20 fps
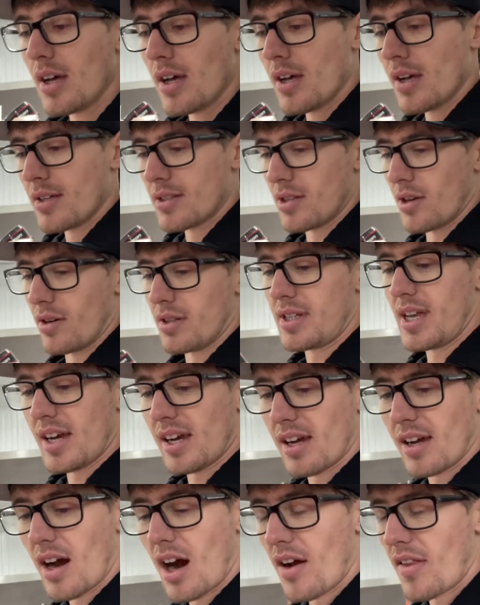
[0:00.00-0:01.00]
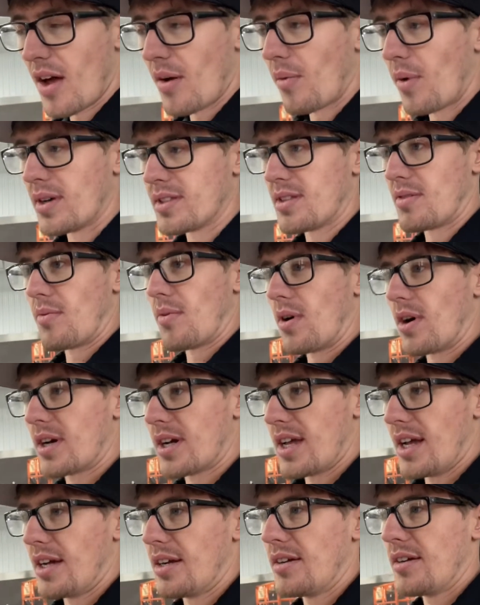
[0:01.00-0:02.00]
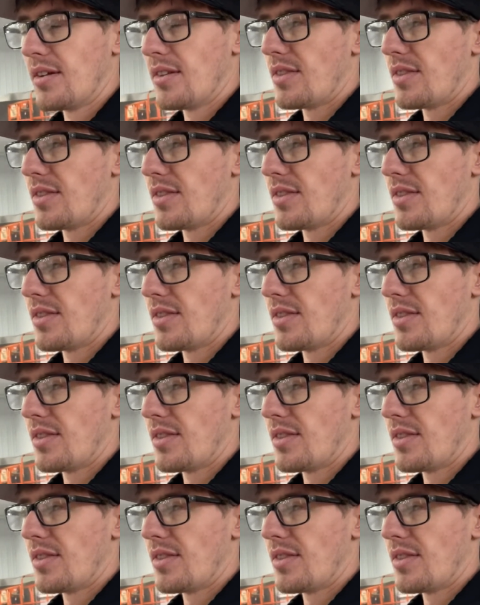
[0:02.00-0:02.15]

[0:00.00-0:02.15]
So to take a car that wasn't working,